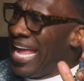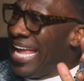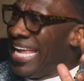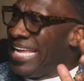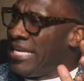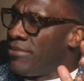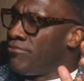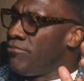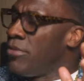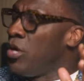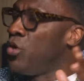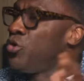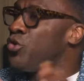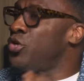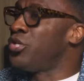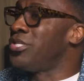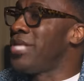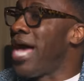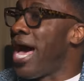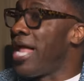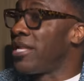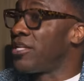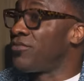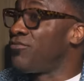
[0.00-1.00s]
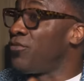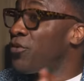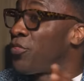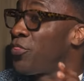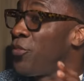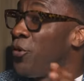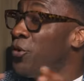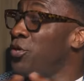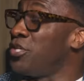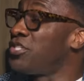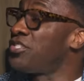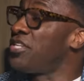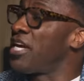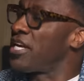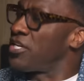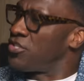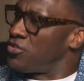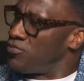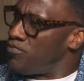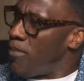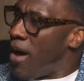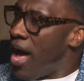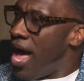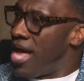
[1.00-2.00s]
eight million dollars for 30
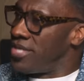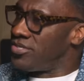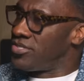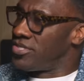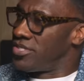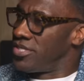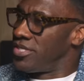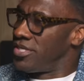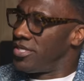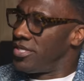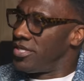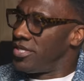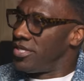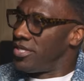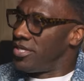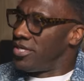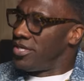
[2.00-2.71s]
second spots. Yeah.